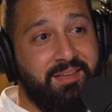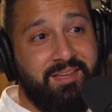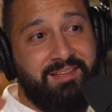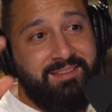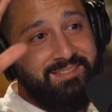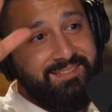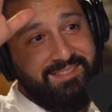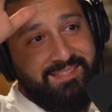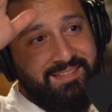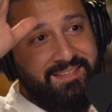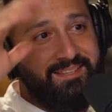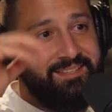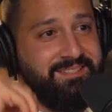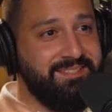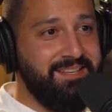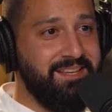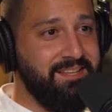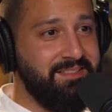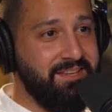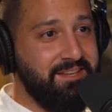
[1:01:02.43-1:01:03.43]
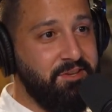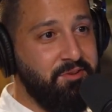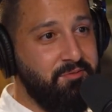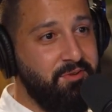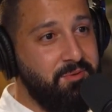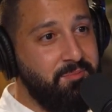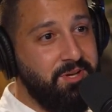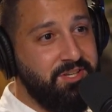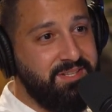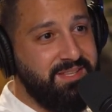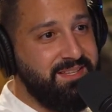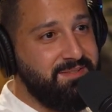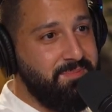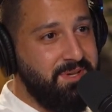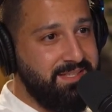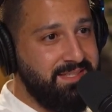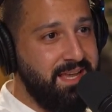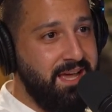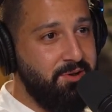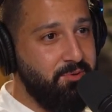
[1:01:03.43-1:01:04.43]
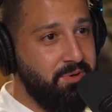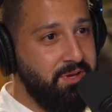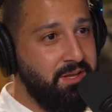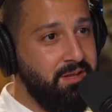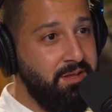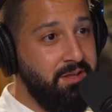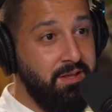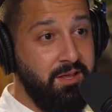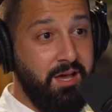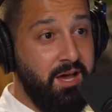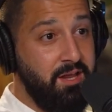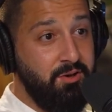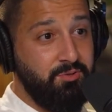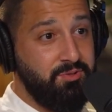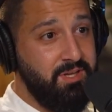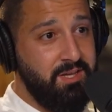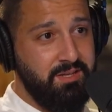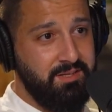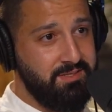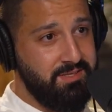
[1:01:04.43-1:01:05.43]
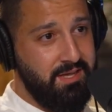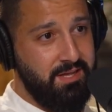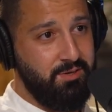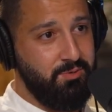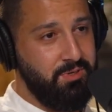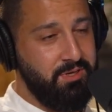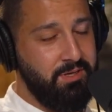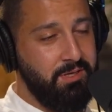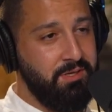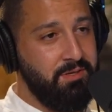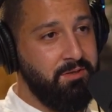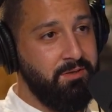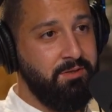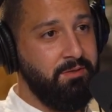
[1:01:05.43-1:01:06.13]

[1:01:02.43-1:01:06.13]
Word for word: pocket and say, thank you very much. That's my salary. I don't take a salary.